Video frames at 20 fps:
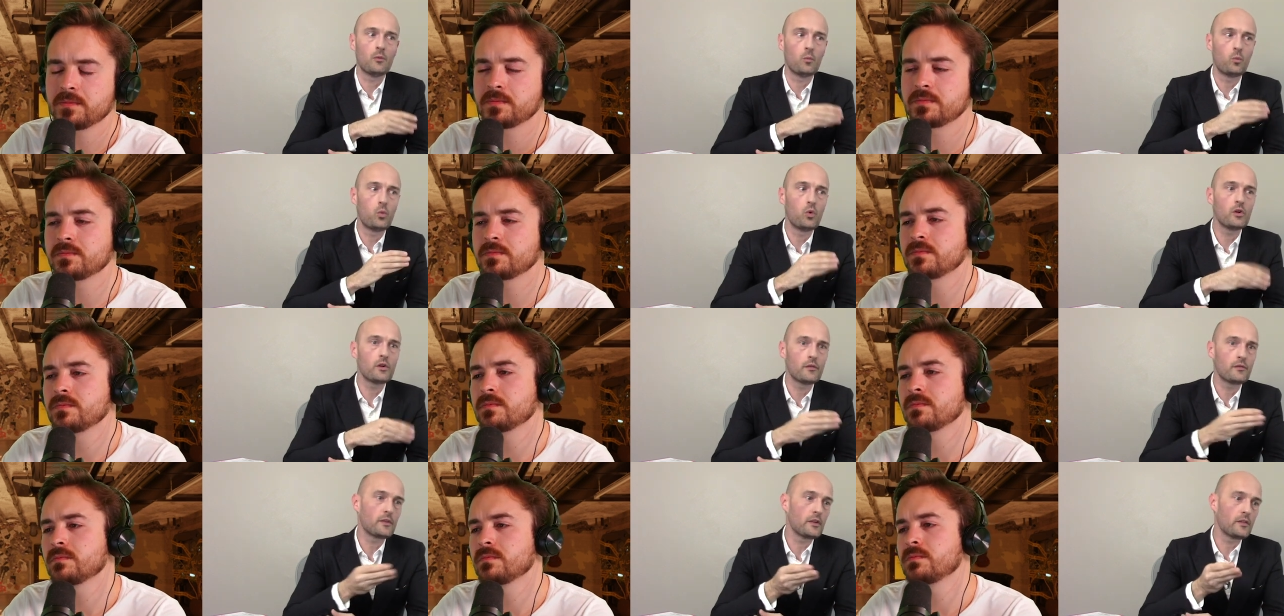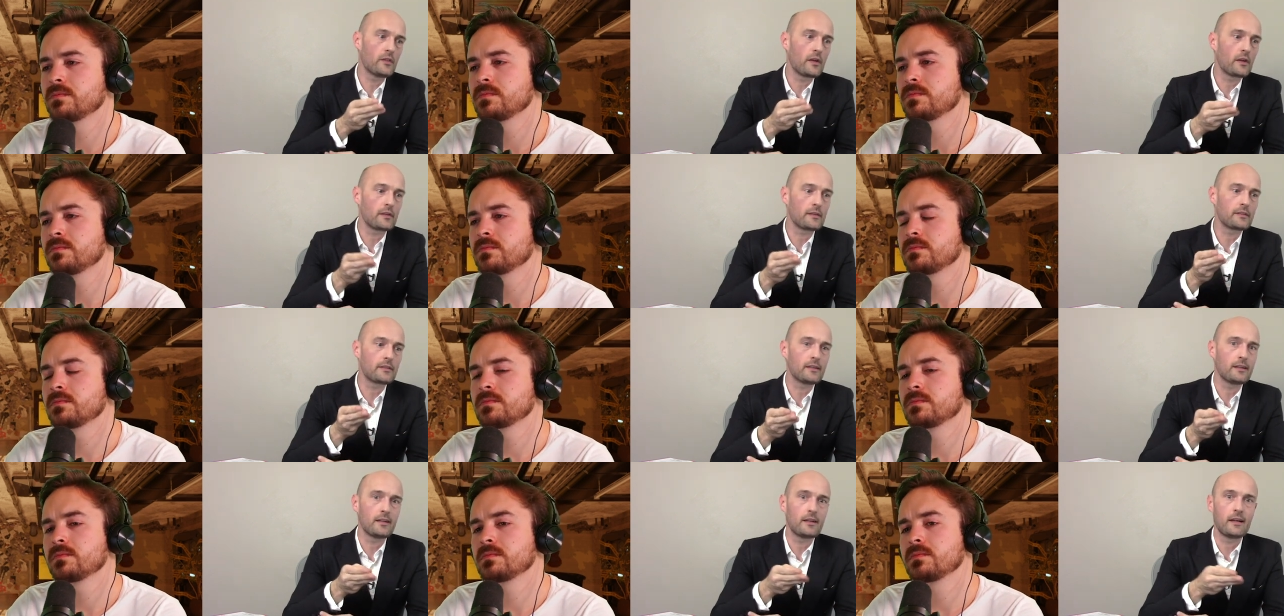Speaker 1: one of the
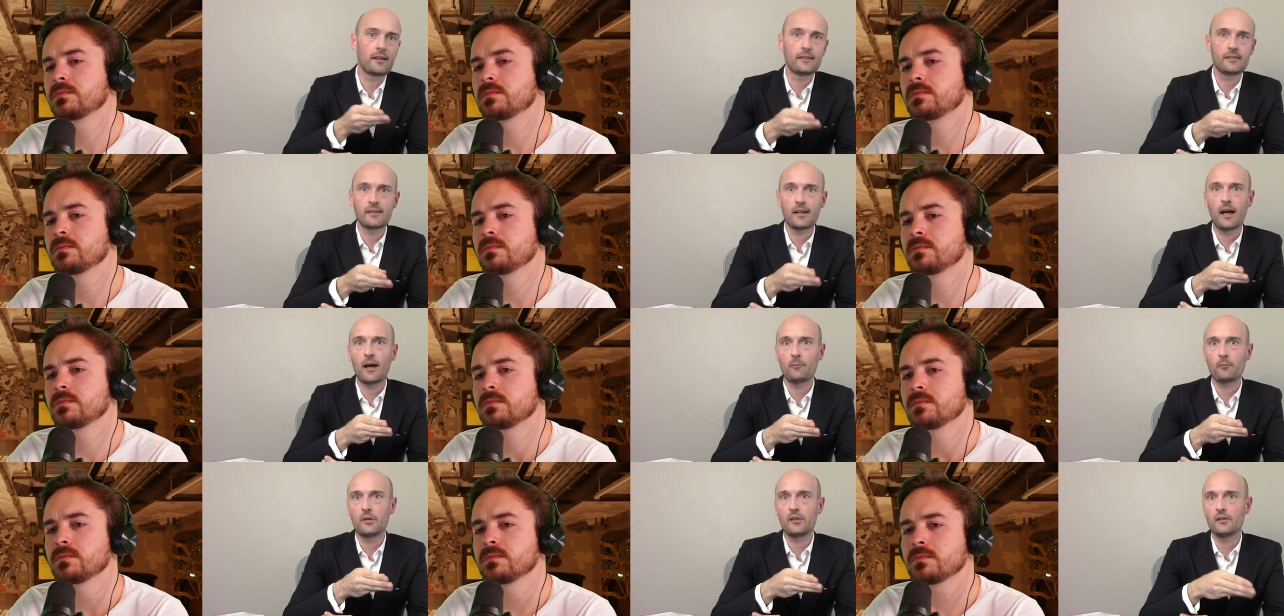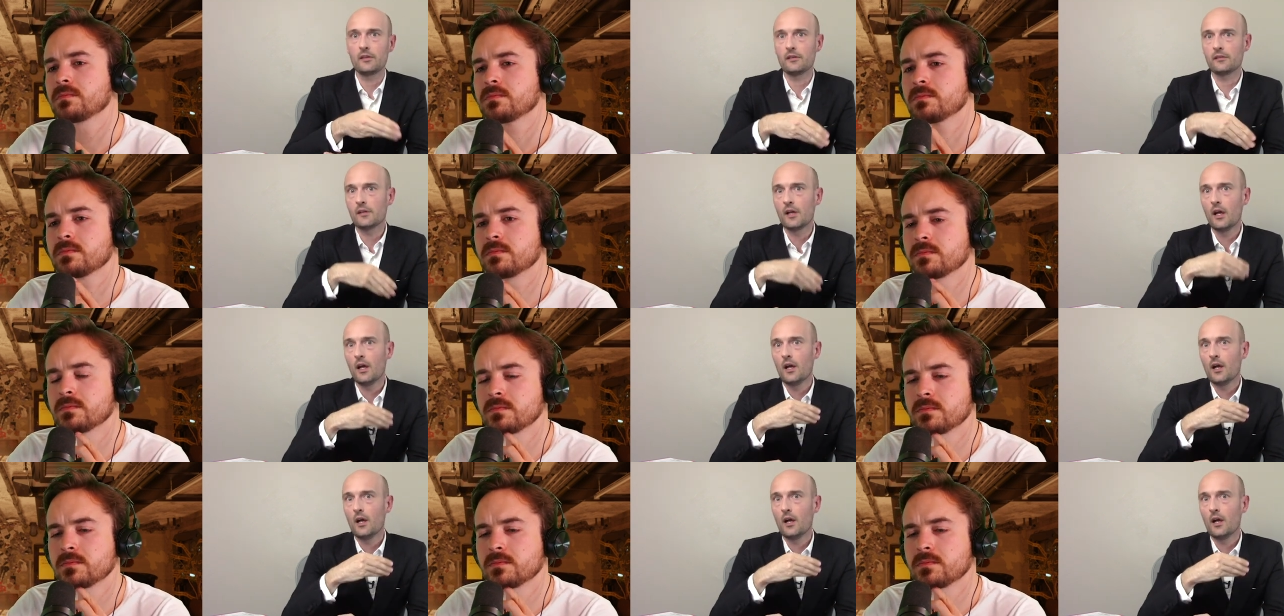things that has happened is,